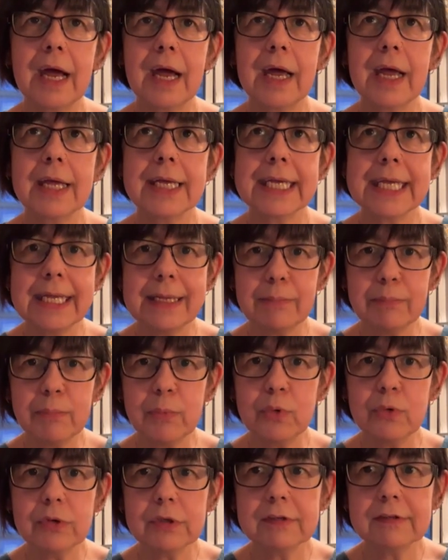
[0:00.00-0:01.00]
Keep
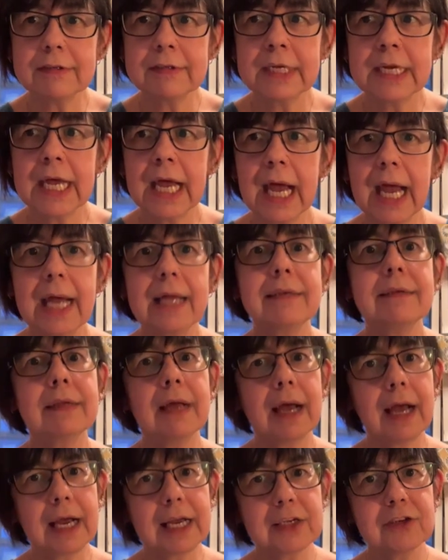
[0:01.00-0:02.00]
Moat and
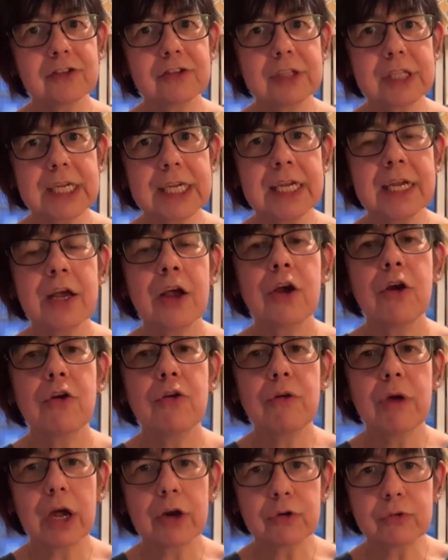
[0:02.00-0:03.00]
Ashley,
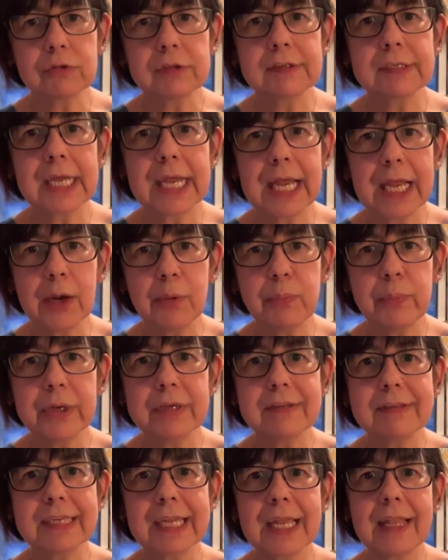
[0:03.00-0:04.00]
who are going to help
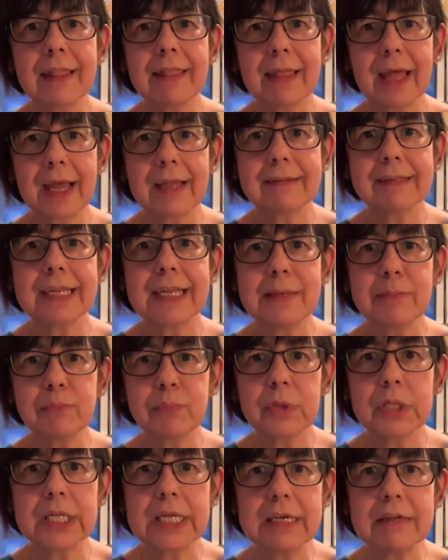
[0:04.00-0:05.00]
us get that in
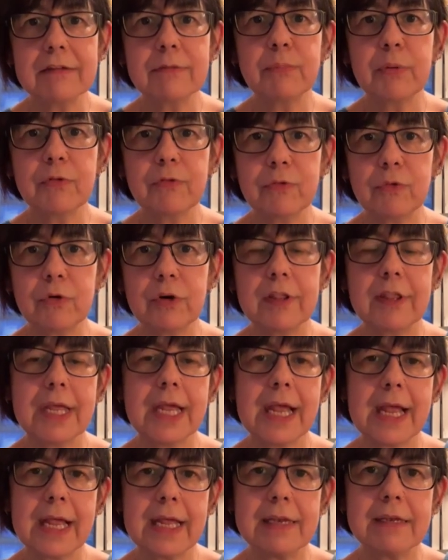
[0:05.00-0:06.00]
place before the
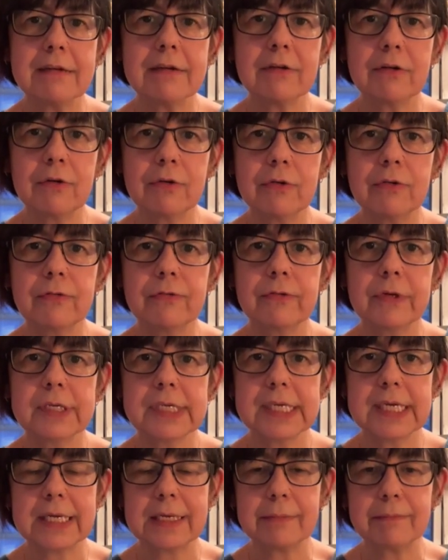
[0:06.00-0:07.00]
end of
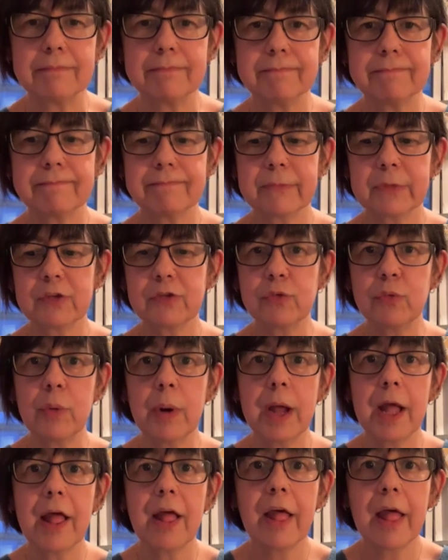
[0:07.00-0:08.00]
term. So
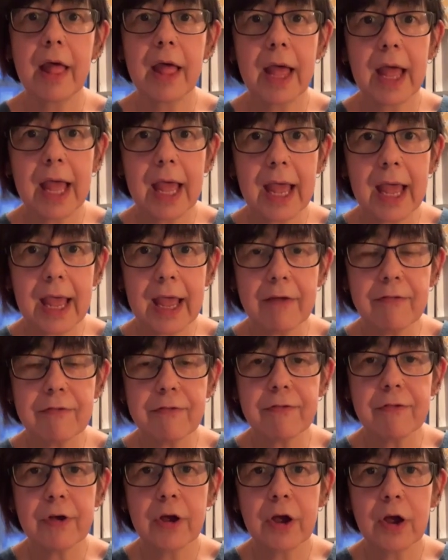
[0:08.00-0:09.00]

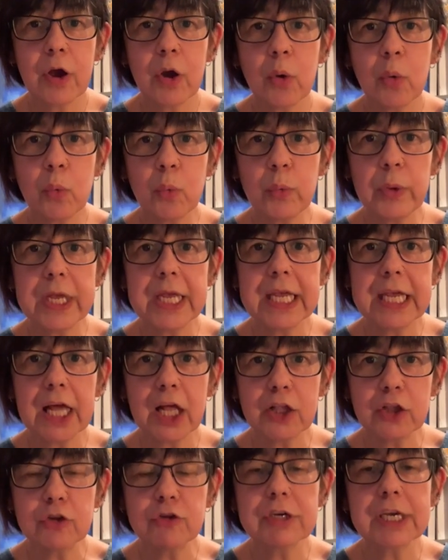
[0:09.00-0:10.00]
if we
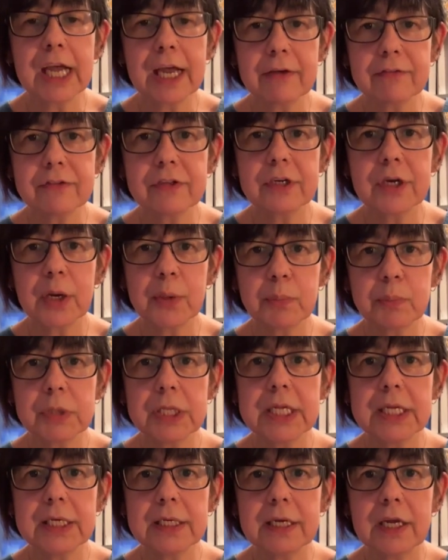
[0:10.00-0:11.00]
look after our
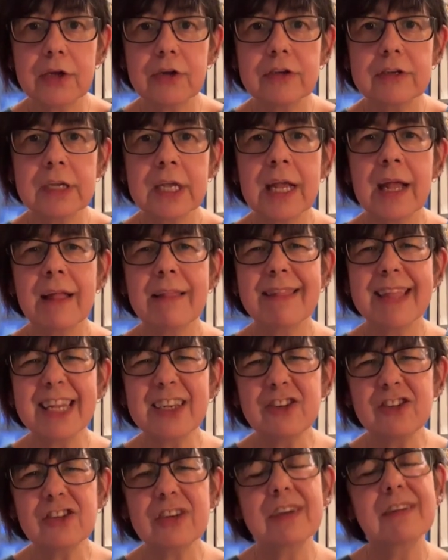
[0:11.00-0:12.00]
playground,
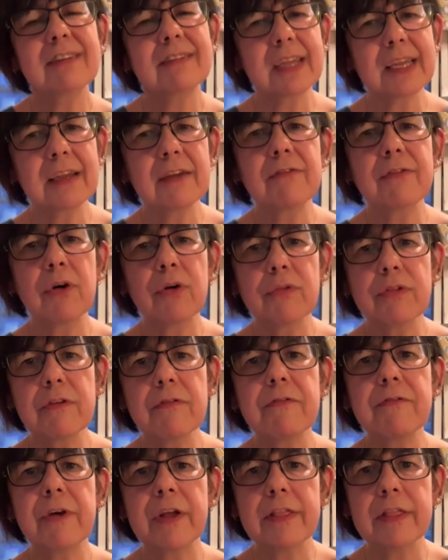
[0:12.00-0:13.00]
then just think of all the
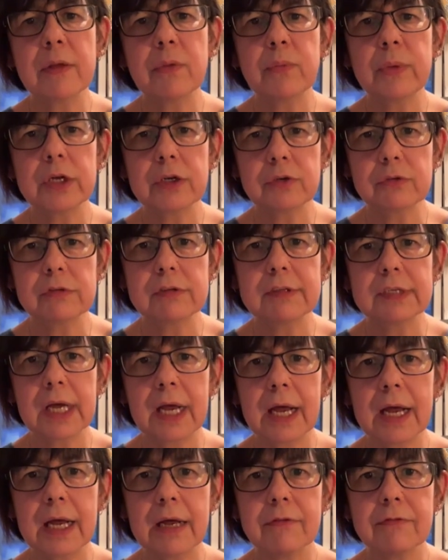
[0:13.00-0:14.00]
fun that we're going to
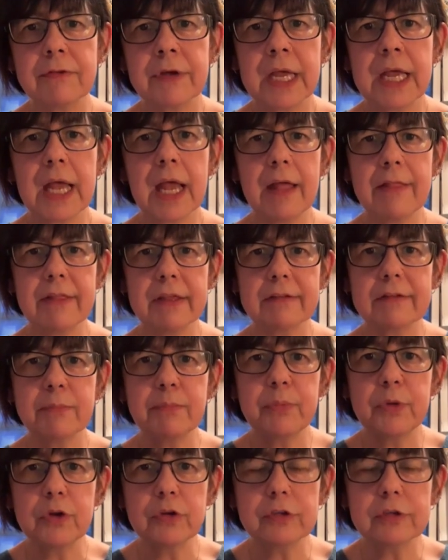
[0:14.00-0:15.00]
have in this
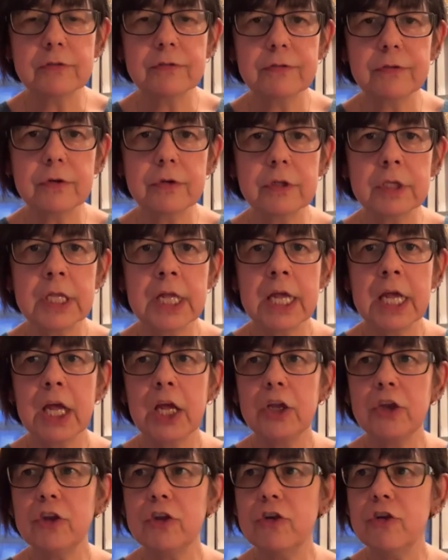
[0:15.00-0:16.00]
beautiful
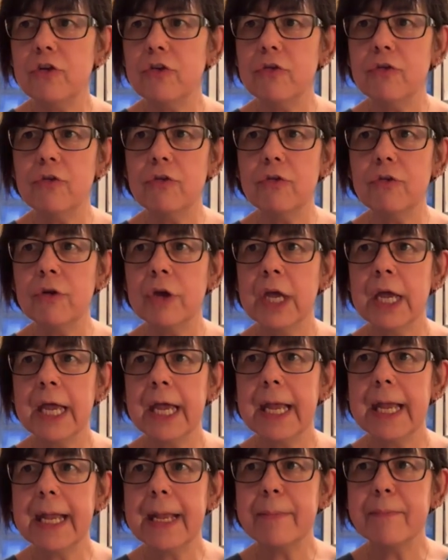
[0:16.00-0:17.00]
new
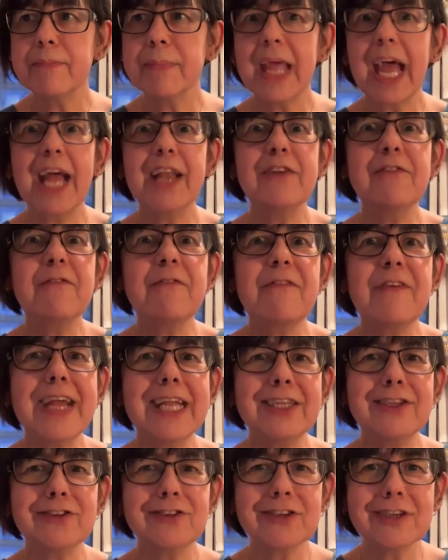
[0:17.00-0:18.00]

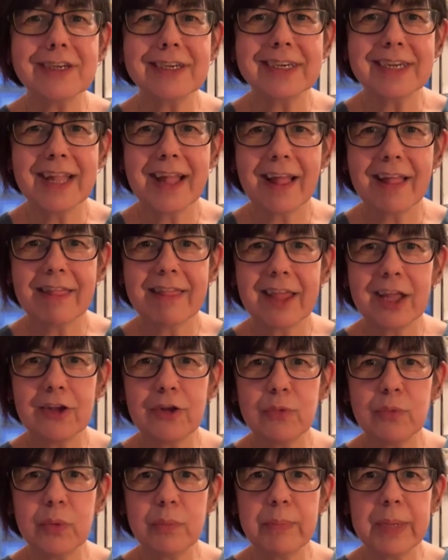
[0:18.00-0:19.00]
adventure that
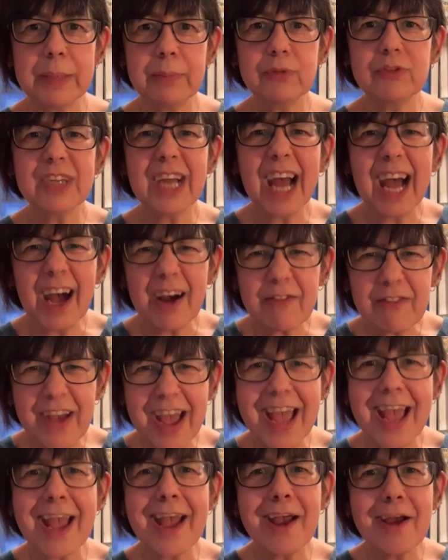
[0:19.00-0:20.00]
you will be able to have
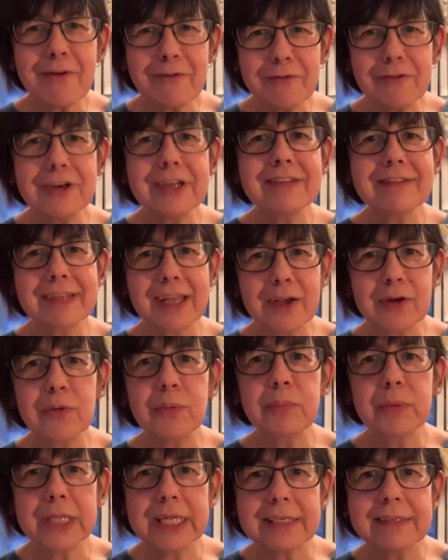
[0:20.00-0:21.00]
every single
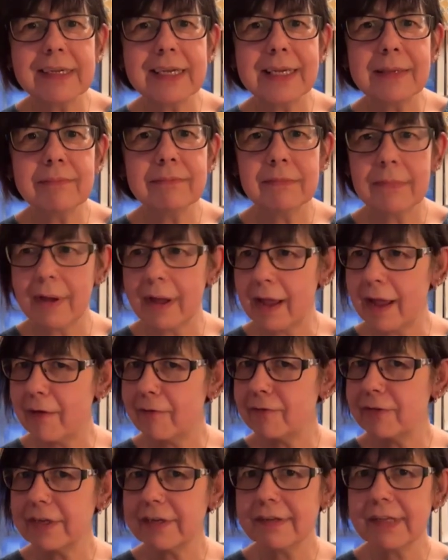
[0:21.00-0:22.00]
playtime,
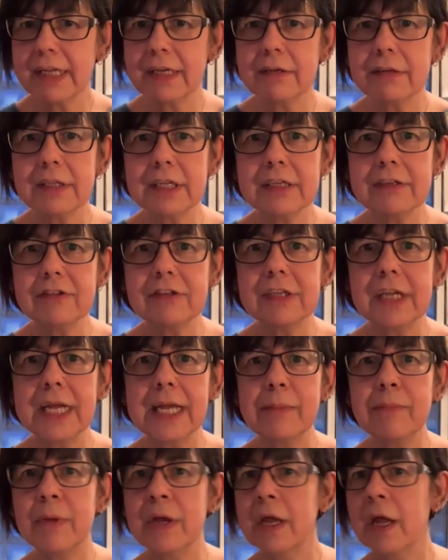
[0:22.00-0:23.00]
every single
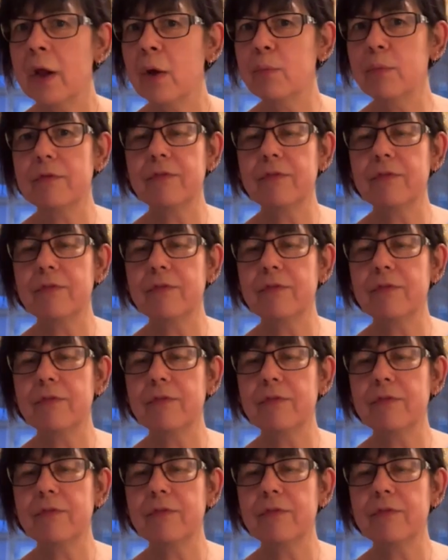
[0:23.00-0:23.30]
lunchtime. We've